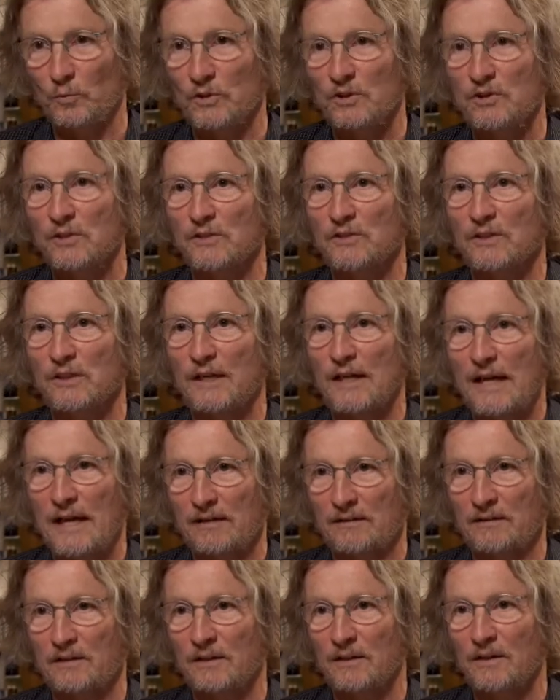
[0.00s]
which is the
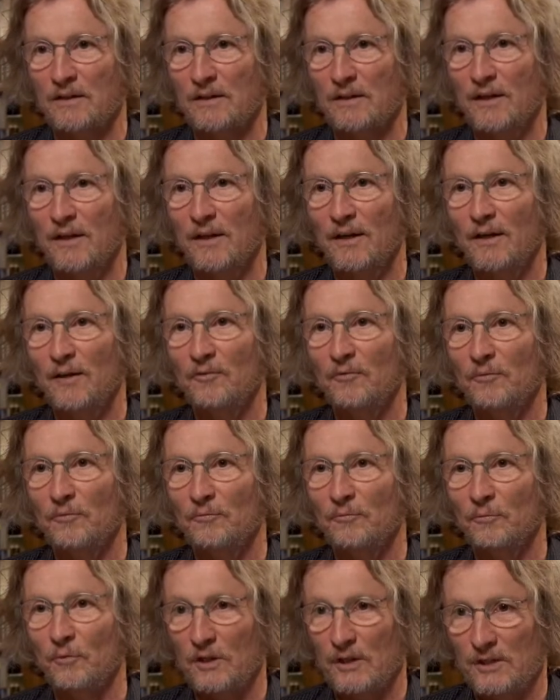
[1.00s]
Catholic
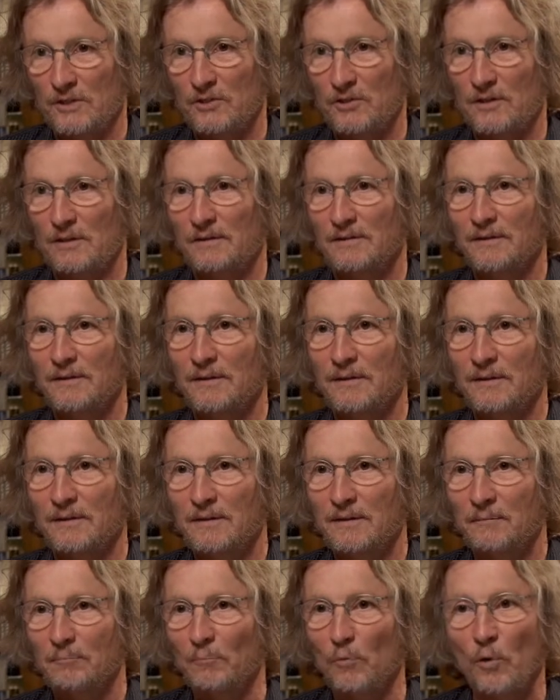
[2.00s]
religion.
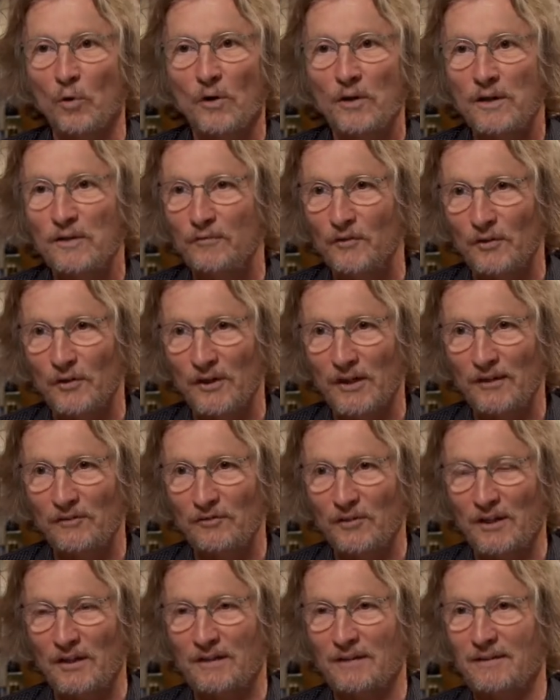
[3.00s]
More even than I
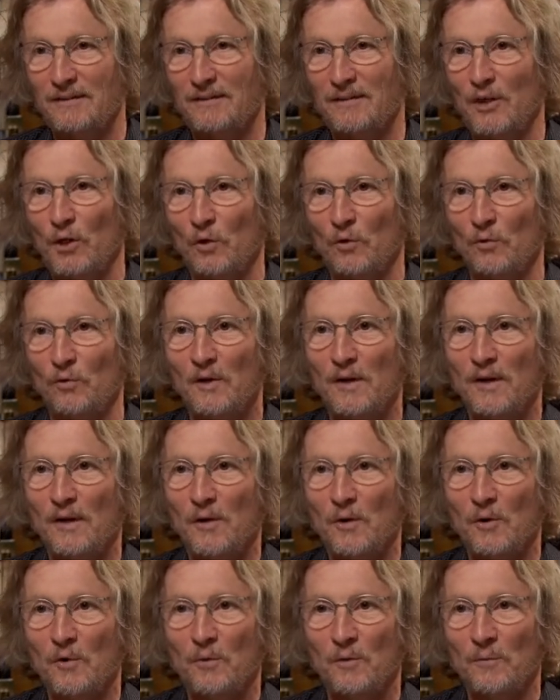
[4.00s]
think, you know,
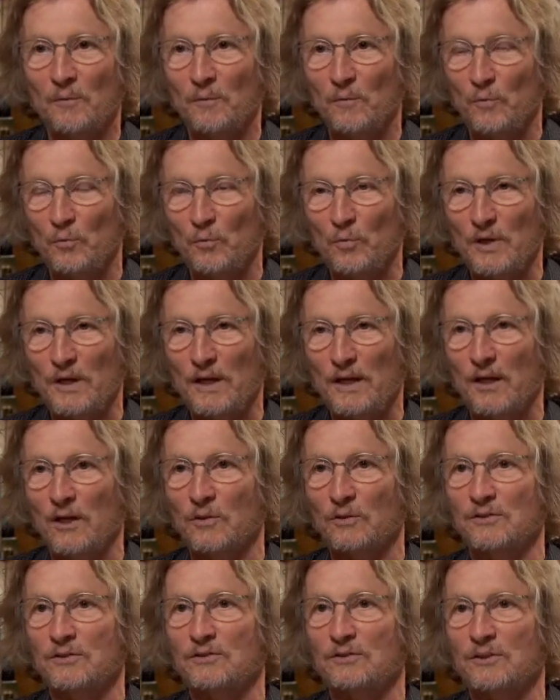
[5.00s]

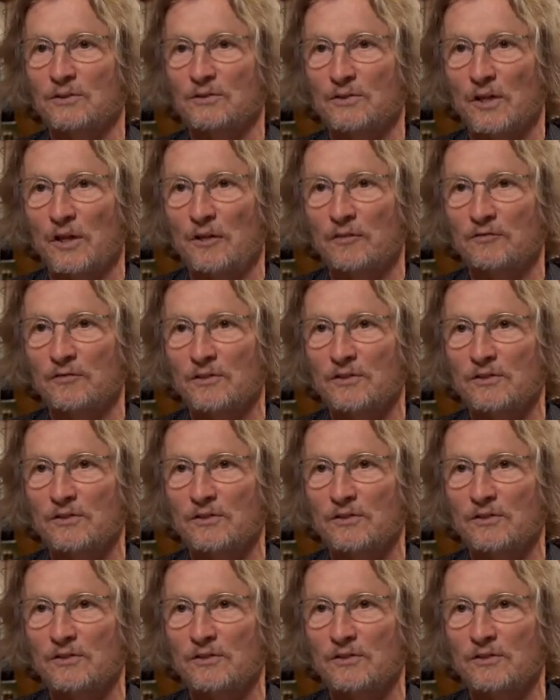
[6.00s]
Riel's desire for